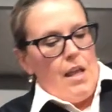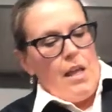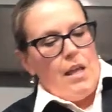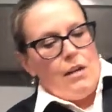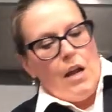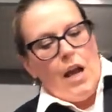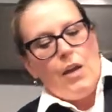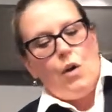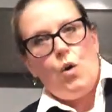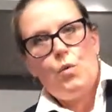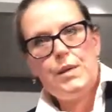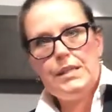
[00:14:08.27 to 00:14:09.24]
And I
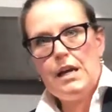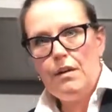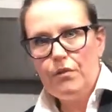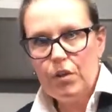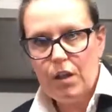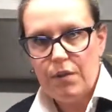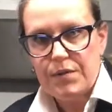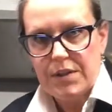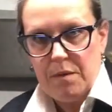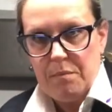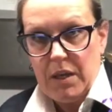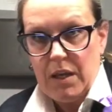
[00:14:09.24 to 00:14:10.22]
always have gloves
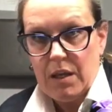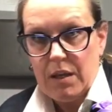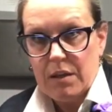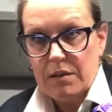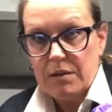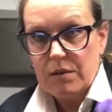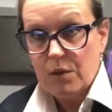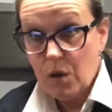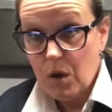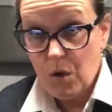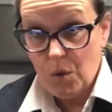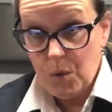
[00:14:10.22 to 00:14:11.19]
on me.
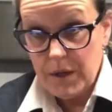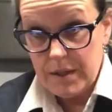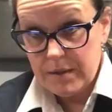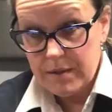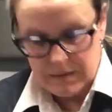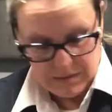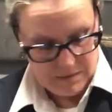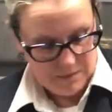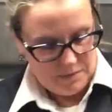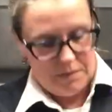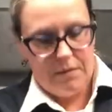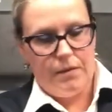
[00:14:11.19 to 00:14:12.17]
Always.
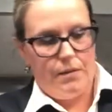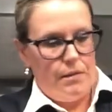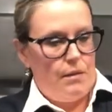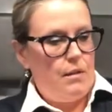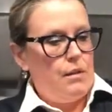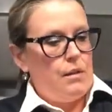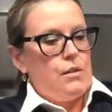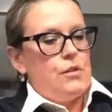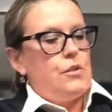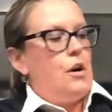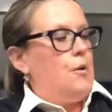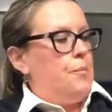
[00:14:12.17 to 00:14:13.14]

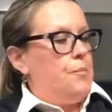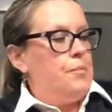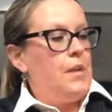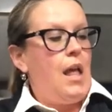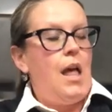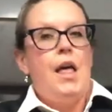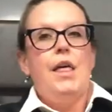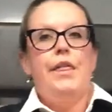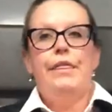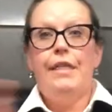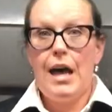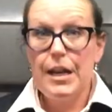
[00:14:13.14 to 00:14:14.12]
So,
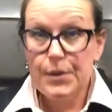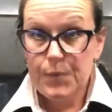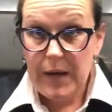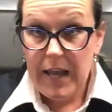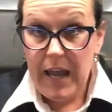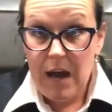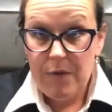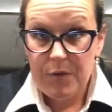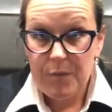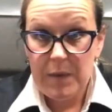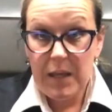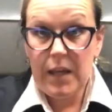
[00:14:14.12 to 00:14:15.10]
that is what I have
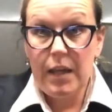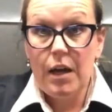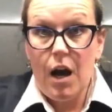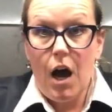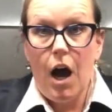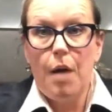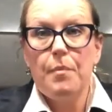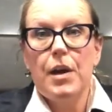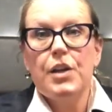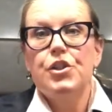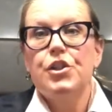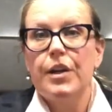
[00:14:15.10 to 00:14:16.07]
with me on
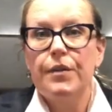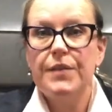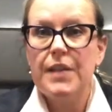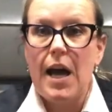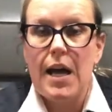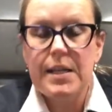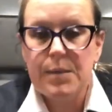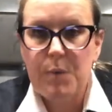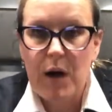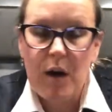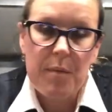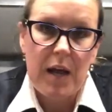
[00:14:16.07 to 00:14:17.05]
my shift as a
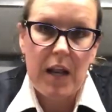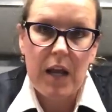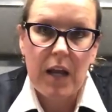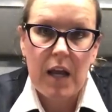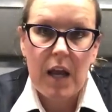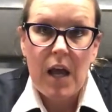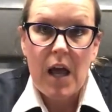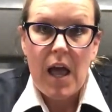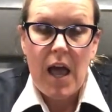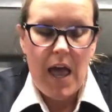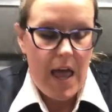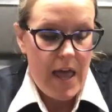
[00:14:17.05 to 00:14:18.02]
paramedic.
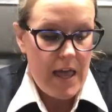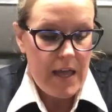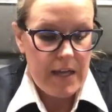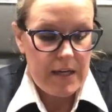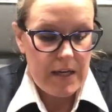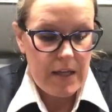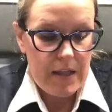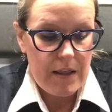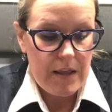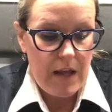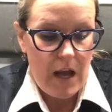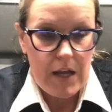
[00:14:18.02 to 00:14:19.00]
And
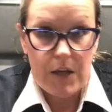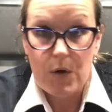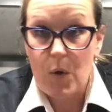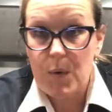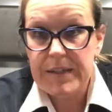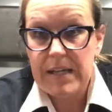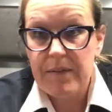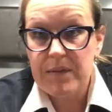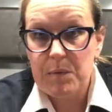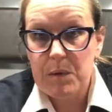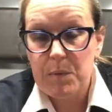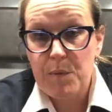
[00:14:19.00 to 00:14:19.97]
you always have
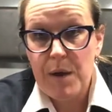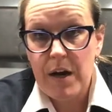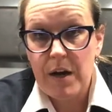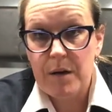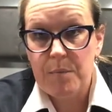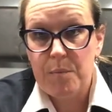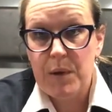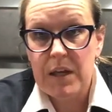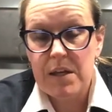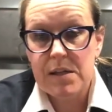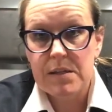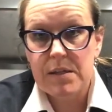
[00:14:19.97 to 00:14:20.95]
to be prepared
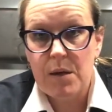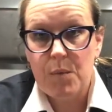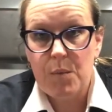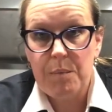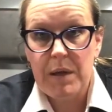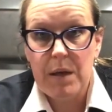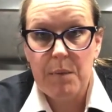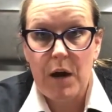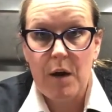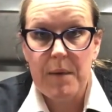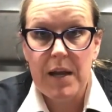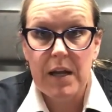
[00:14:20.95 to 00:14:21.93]
because being a
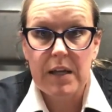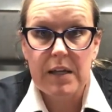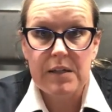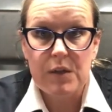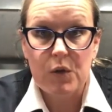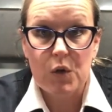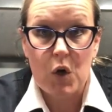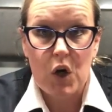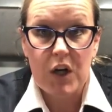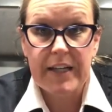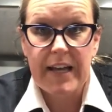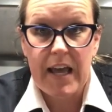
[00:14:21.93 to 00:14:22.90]
paramedic is a
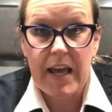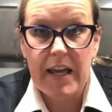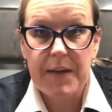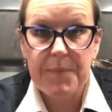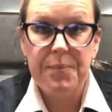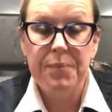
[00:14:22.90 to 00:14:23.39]
long day.